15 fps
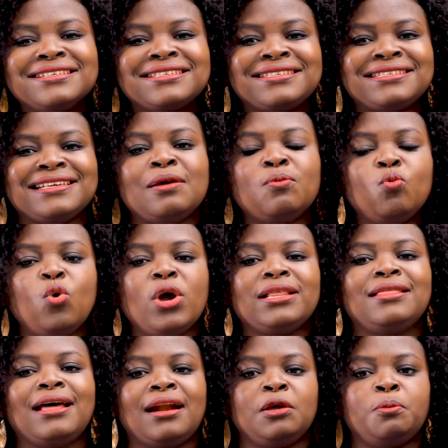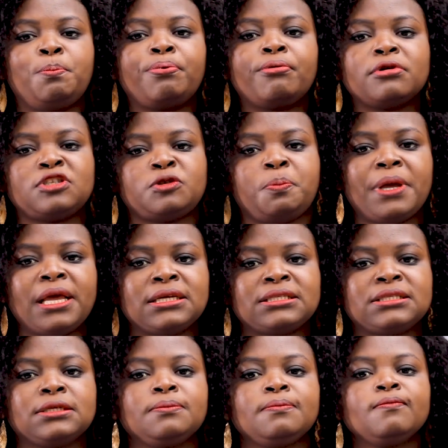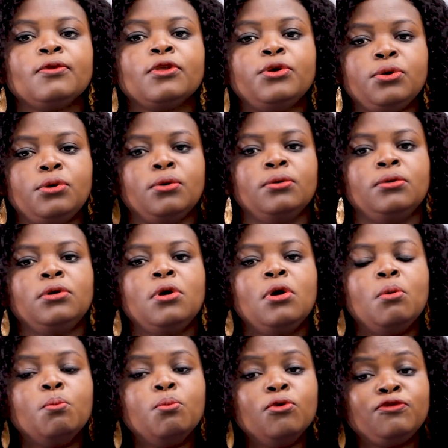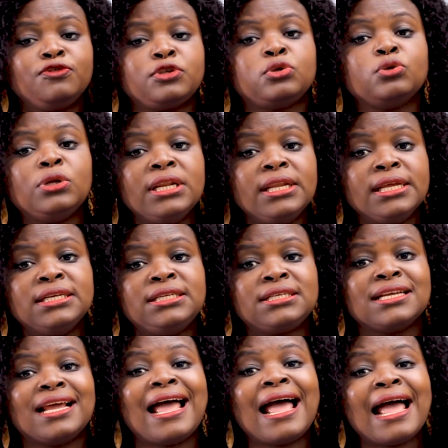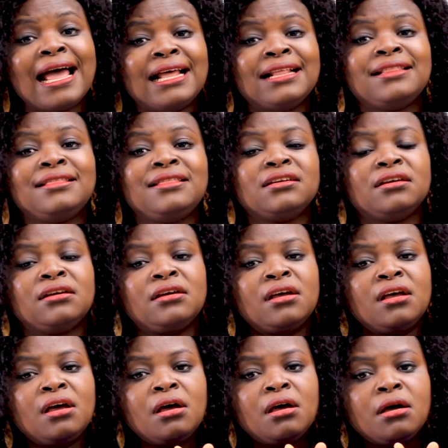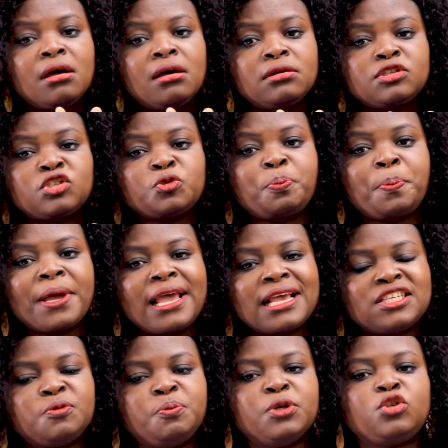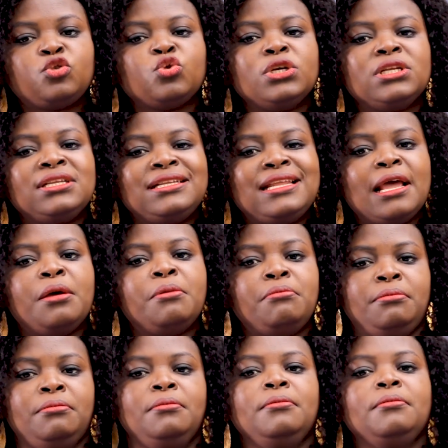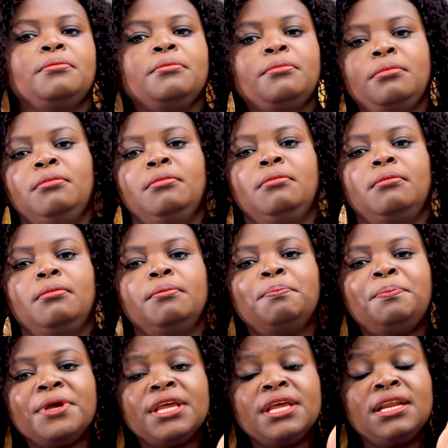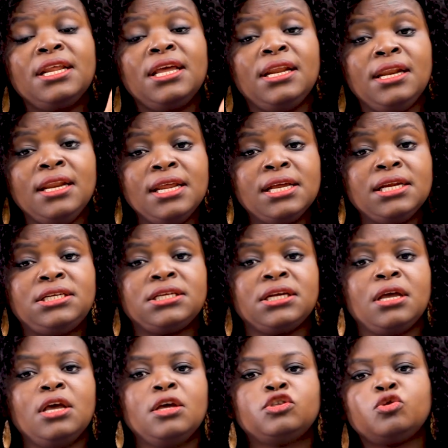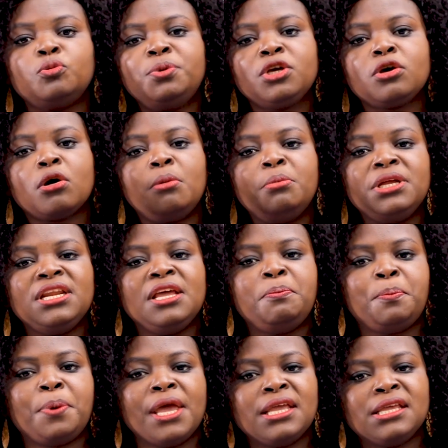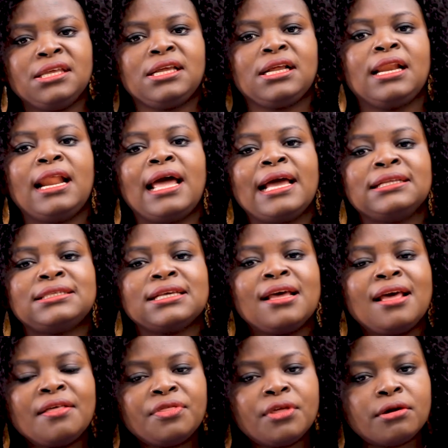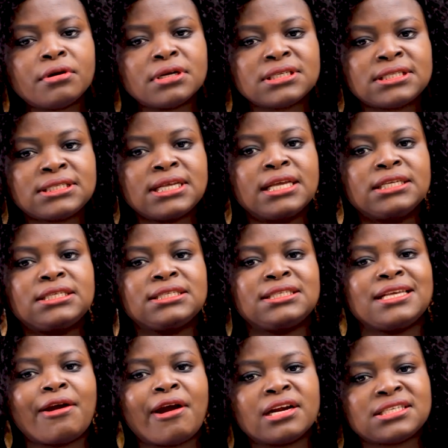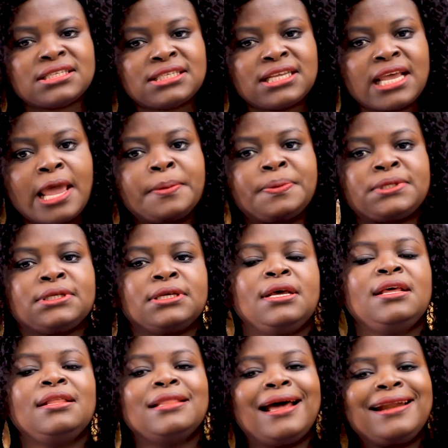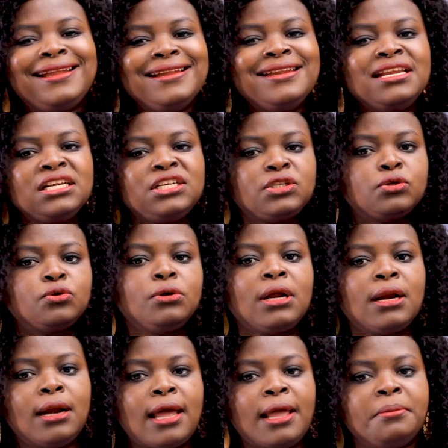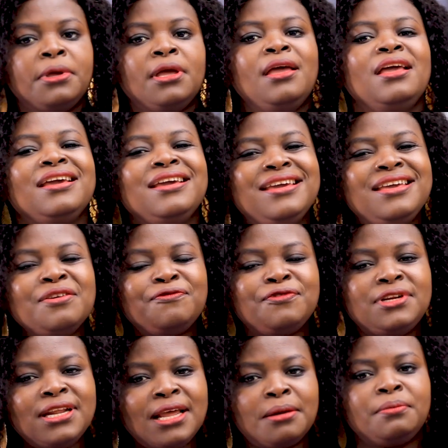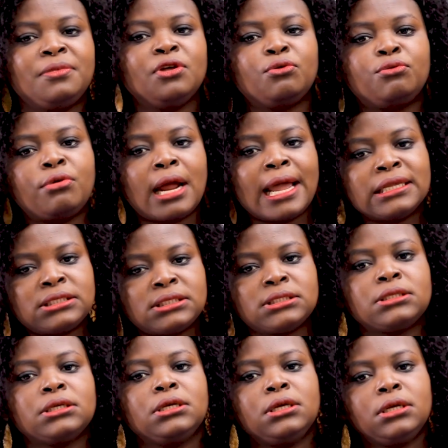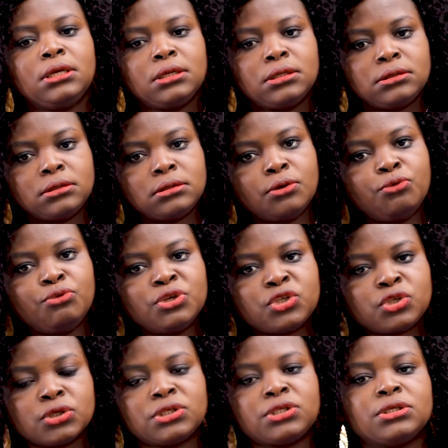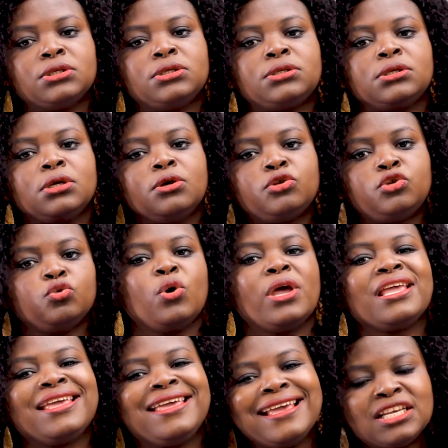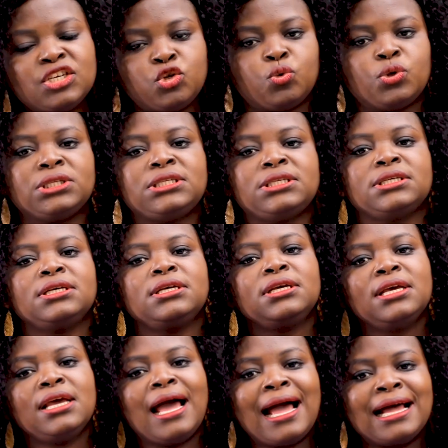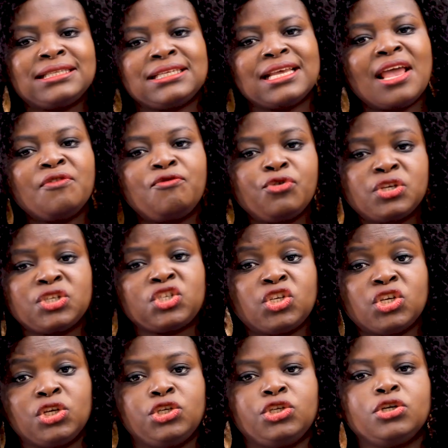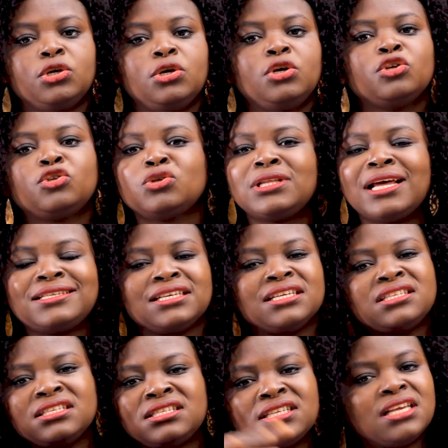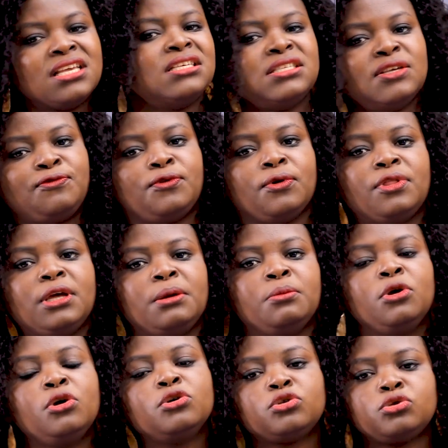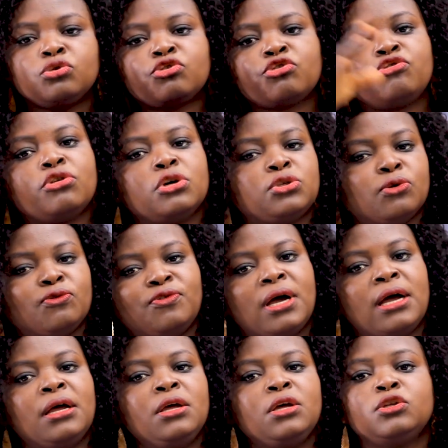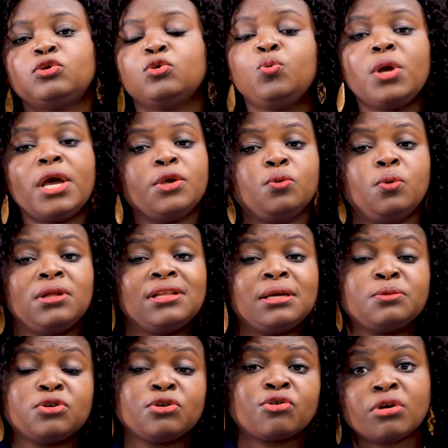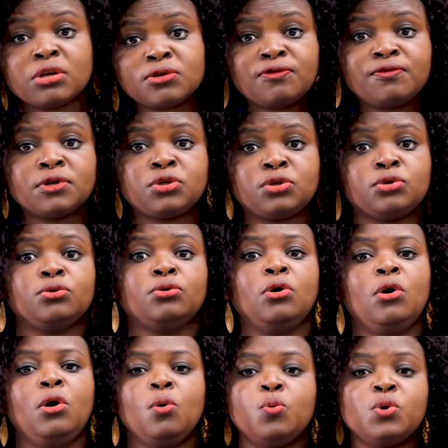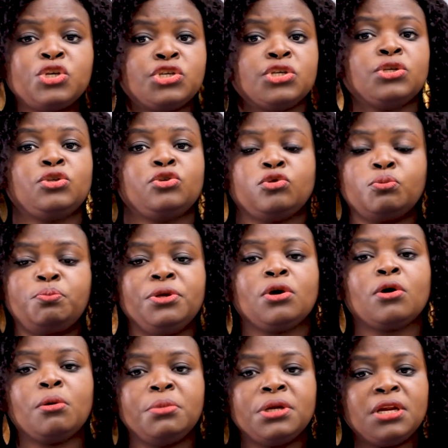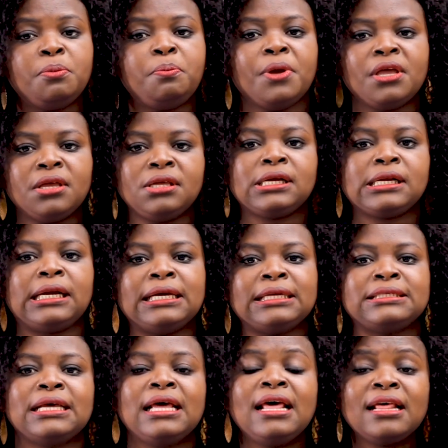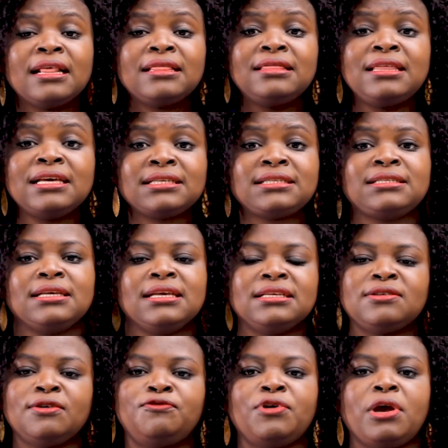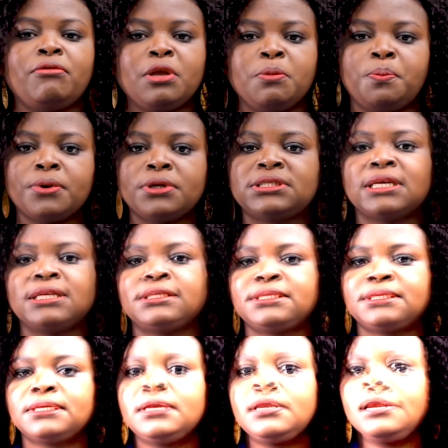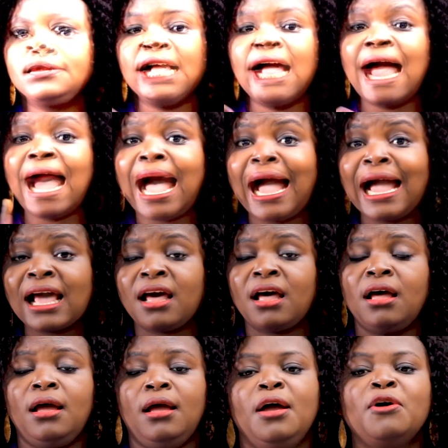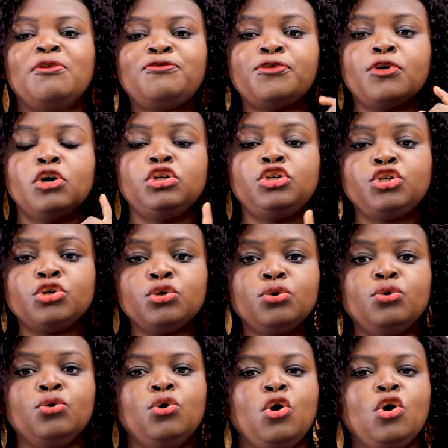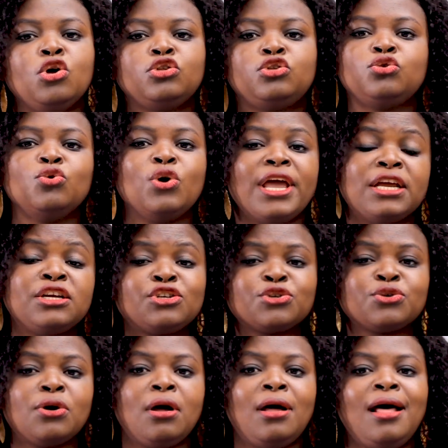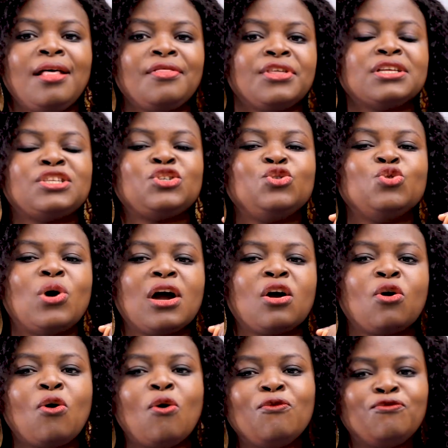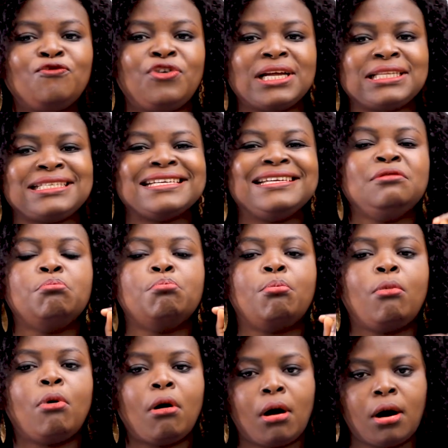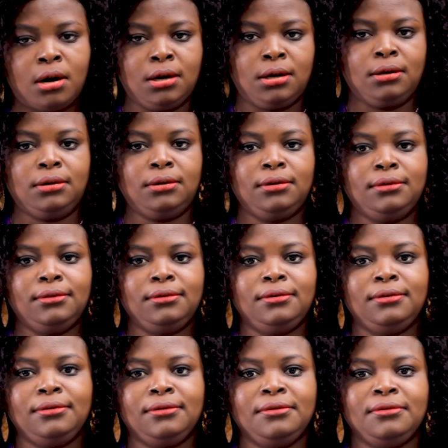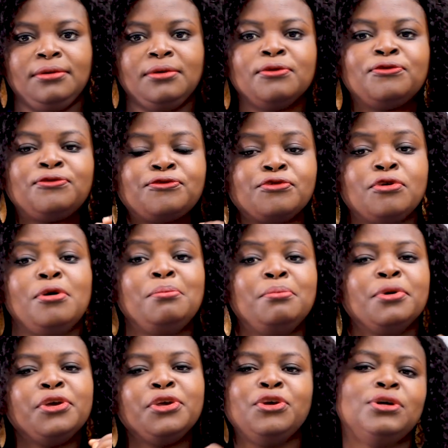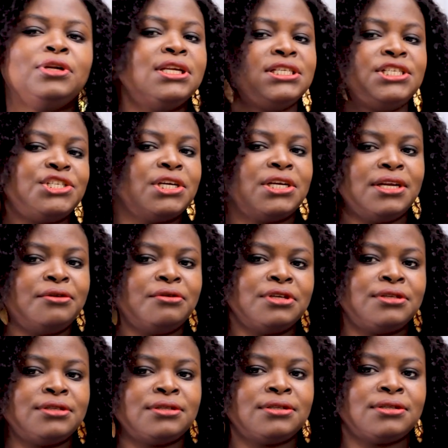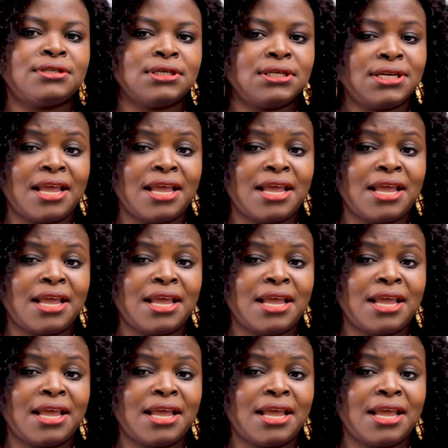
the same way that a prospect, moves to lead, and the space between them being a lead to becoming a paying client, there are stages, there are steps that they need to climb. Give them the right resources to engage with at every stage so that it is easy for them to cross over to where you want them to cross over to, which is to becoming a paying client. This is a very important arc for you to ensure that you are converting more from your lead generating